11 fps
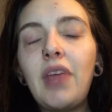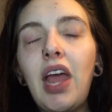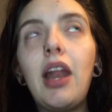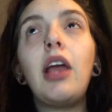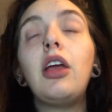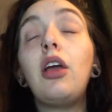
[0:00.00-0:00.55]
And
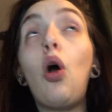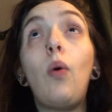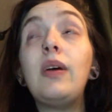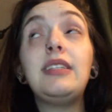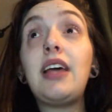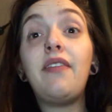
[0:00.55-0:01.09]
I
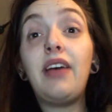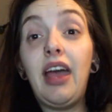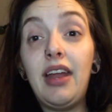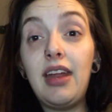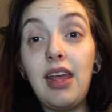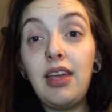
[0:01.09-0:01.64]
always have a
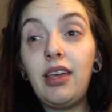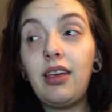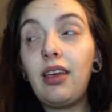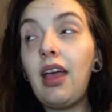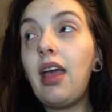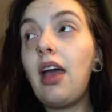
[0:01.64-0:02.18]
headache.
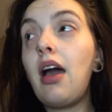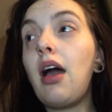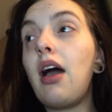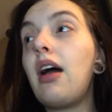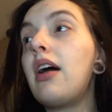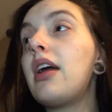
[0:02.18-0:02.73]

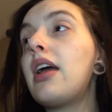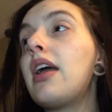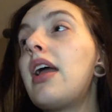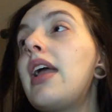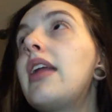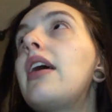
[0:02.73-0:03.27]
And
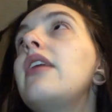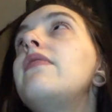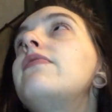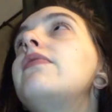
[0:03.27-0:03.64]
I